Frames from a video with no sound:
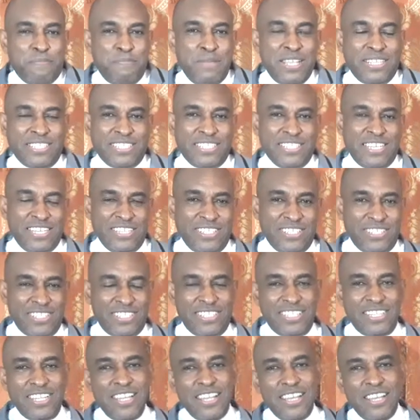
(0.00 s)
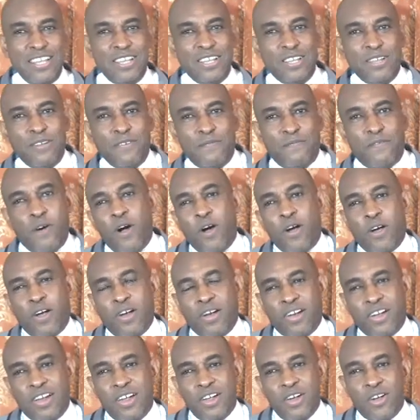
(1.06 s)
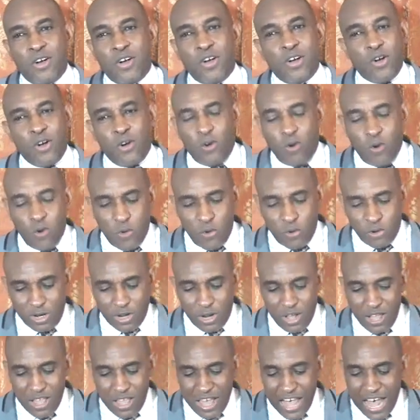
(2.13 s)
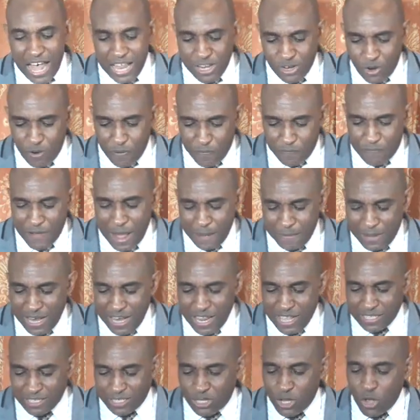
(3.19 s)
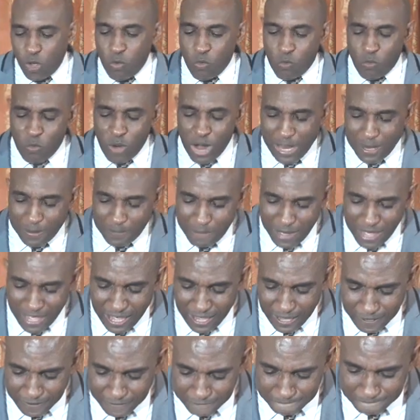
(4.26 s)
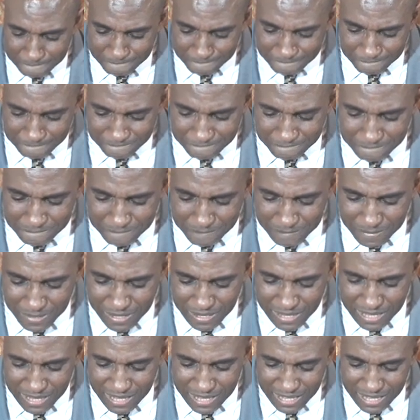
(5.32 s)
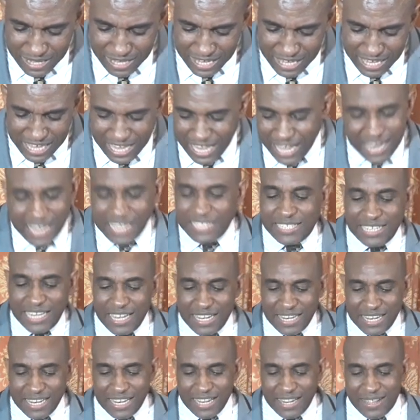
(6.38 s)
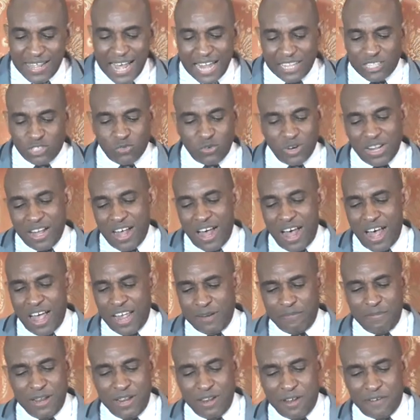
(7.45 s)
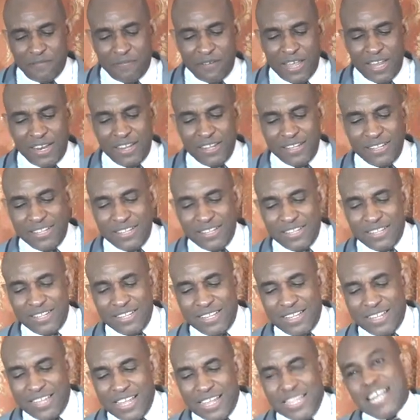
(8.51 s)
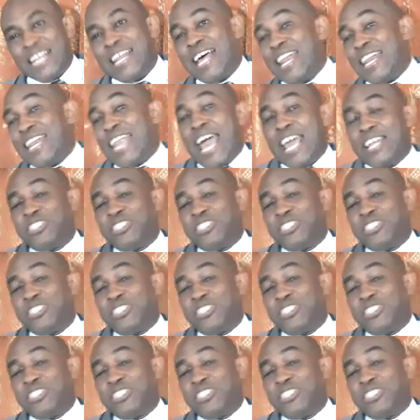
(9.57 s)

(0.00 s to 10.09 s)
her business for her own and her family's well-being. It is in that regard, beloved, that I'd